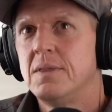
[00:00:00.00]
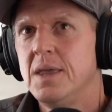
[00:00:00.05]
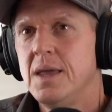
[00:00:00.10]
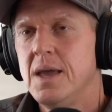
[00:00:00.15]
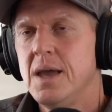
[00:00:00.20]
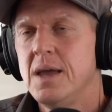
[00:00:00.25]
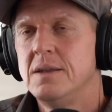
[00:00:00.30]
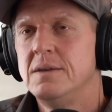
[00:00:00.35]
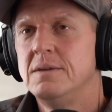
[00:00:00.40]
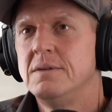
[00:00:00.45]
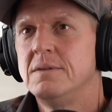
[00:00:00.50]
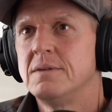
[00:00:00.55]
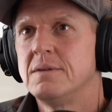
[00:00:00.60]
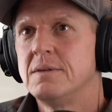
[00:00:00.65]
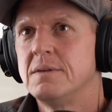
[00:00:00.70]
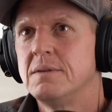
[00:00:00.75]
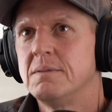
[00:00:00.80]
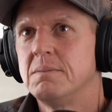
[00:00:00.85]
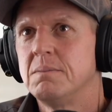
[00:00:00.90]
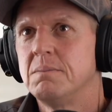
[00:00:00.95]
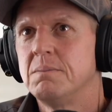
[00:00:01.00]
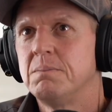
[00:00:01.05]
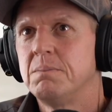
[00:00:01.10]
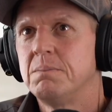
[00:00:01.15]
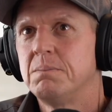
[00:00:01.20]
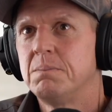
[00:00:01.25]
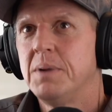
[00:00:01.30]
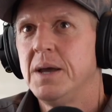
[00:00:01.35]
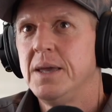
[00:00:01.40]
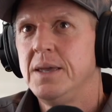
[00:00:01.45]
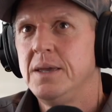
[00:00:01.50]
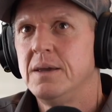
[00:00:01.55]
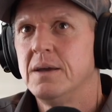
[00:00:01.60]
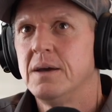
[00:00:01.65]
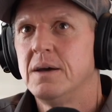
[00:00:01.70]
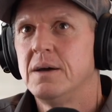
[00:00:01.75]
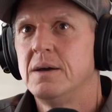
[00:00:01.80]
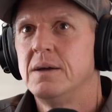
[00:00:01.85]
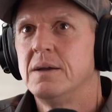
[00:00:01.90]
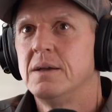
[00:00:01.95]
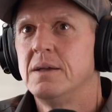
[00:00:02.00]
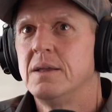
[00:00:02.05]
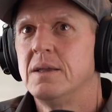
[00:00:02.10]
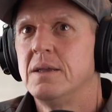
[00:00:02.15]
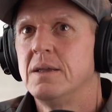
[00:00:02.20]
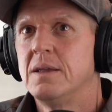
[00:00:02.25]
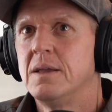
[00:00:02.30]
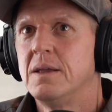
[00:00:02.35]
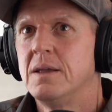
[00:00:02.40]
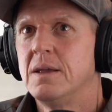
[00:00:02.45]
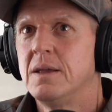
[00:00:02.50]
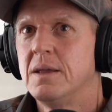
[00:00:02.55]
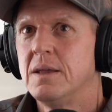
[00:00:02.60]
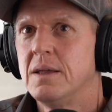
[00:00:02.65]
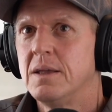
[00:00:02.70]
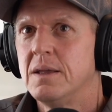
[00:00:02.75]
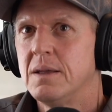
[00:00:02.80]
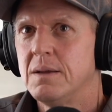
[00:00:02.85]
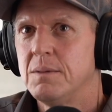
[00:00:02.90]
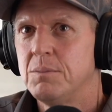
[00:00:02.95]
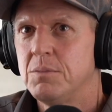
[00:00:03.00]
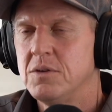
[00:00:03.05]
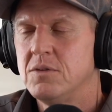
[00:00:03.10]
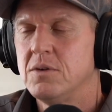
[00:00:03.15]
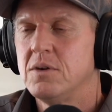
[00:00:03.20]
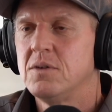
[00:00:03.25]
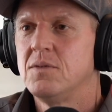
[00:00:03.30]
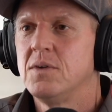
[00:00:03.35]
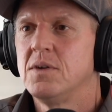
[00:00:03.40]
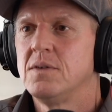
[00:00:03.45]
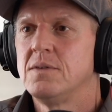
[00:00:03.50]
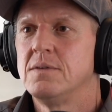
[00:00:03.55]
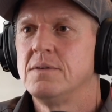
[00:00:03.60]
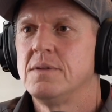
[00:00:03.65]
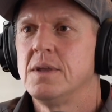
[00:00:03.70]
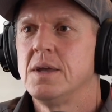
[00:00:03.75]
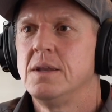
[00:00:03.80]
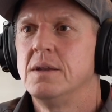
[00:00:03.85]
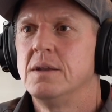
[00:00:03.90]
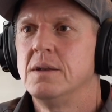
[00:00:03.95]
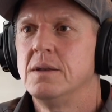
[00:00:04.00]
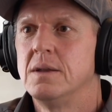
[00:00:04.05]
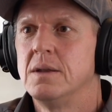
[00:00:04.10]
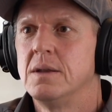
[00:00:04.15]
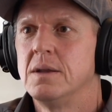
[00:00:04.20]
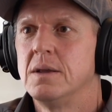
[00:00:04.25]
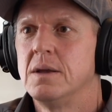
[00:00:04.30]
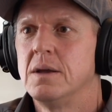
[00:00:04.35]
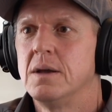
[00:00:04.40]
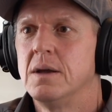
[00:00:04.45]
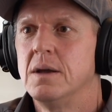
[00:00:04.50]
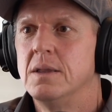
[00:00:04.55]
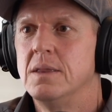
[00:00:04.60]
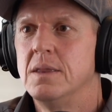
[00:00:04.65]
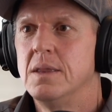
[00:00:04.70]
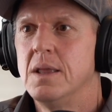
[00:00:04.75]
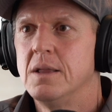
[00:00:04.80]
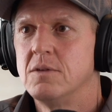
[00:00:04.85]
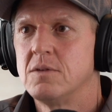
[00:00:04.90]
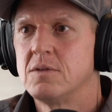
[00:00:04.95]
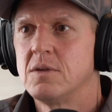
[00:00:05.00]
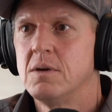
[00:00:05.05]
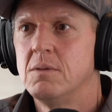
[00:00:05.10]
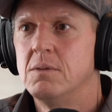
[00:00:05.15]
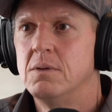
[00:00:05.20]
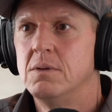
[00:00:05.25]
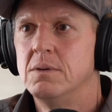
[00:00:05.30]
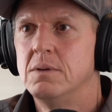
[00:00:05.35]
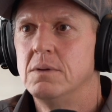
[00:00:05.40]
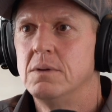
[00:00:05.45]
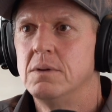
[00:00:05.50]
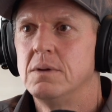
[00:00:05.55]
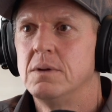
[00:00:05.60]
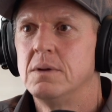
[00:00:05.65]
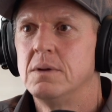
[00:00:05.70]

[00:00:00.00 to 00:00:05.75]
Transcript: The End, Baker, Pritchard versus Dayton, and then so on.